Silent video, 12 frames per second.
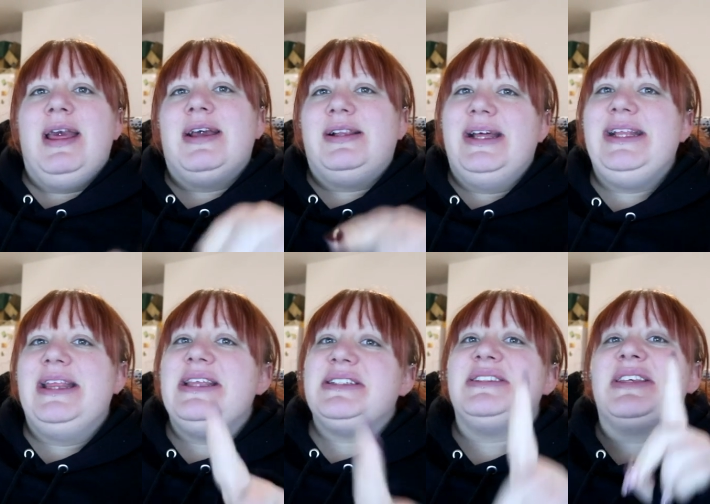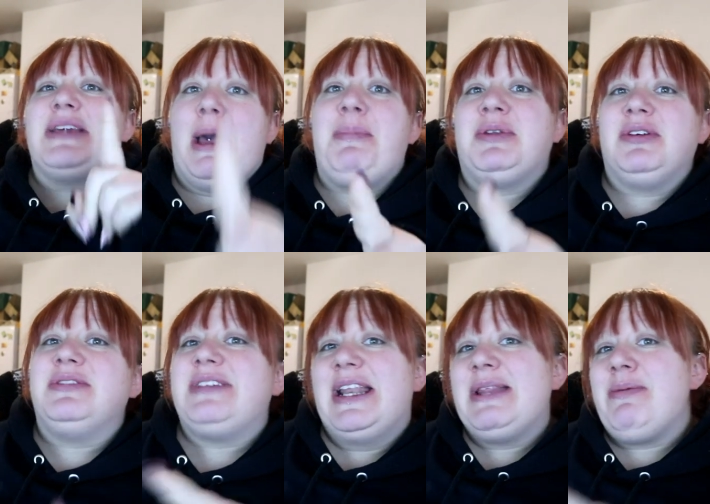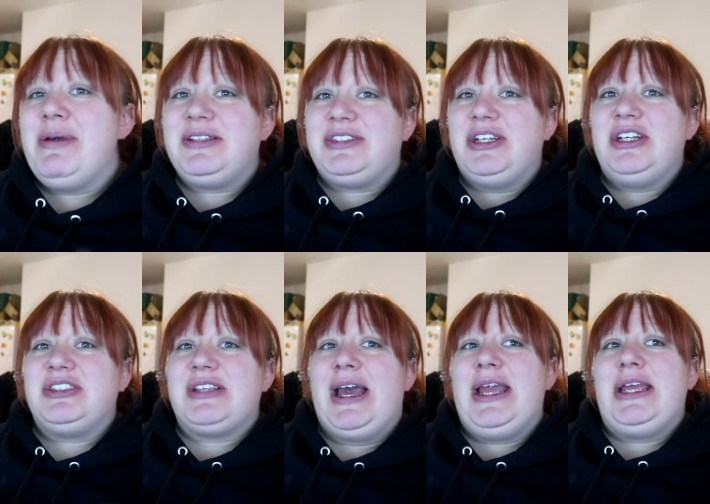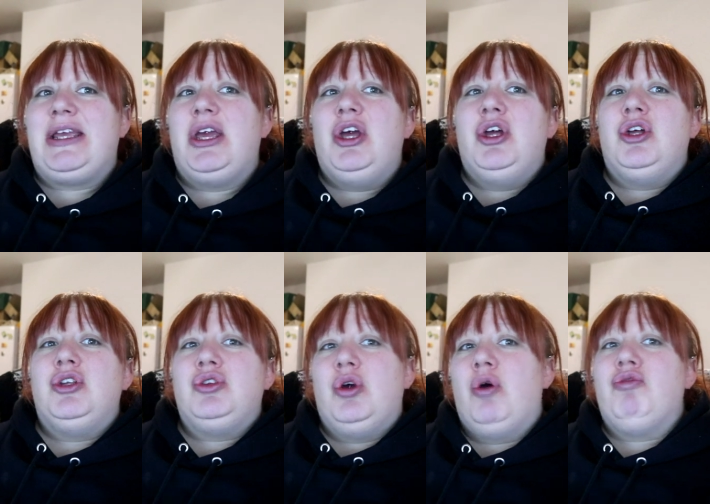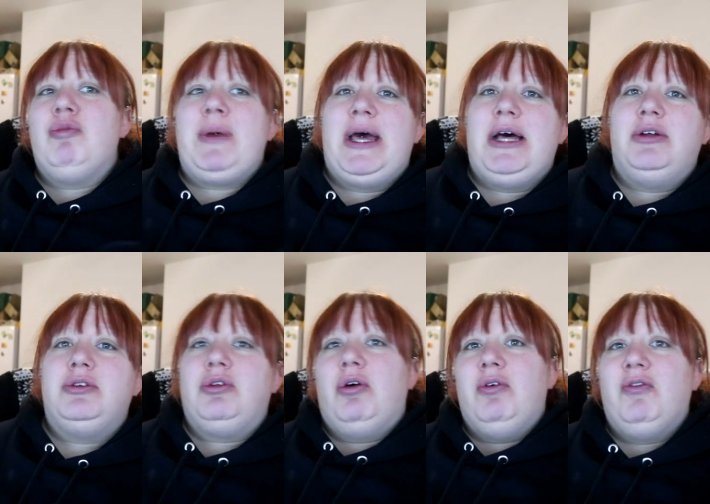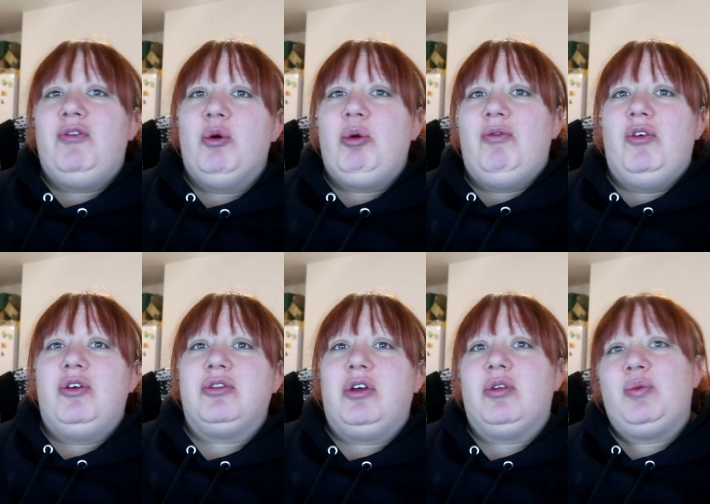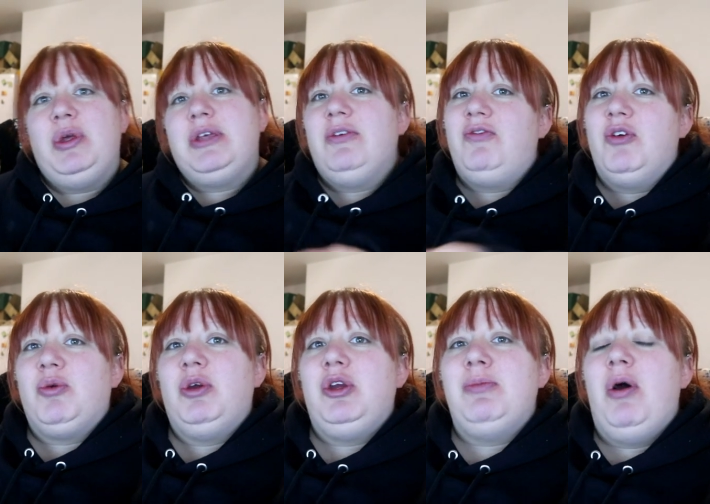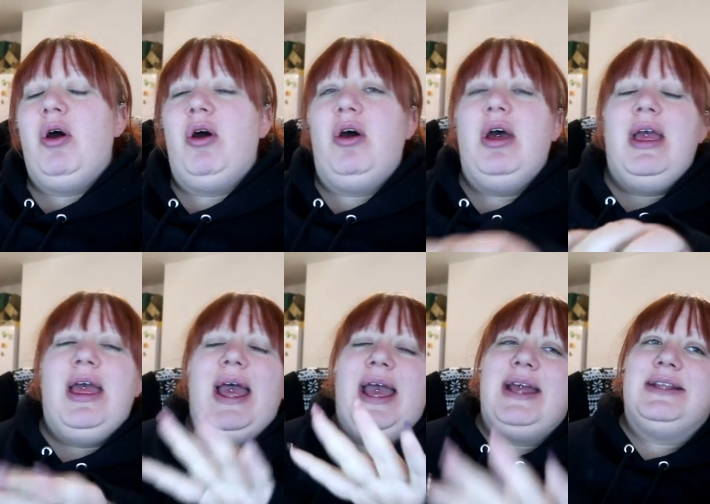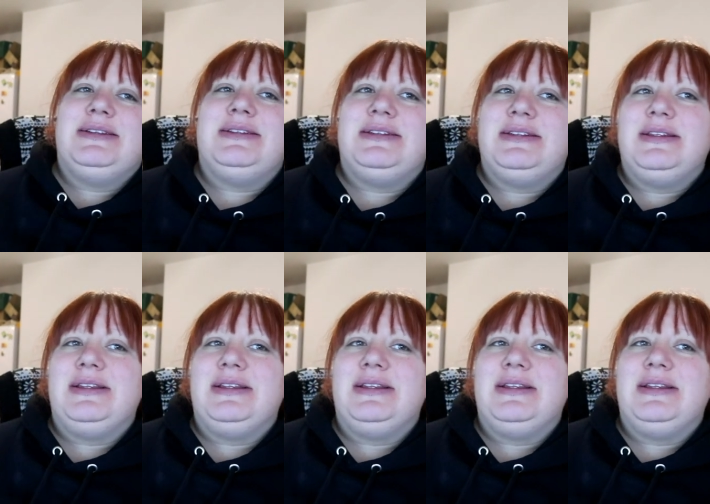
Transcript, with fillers: clearly this is the Capitol sending them a message like don't rebel don't fuck with us because we can fuck with you more and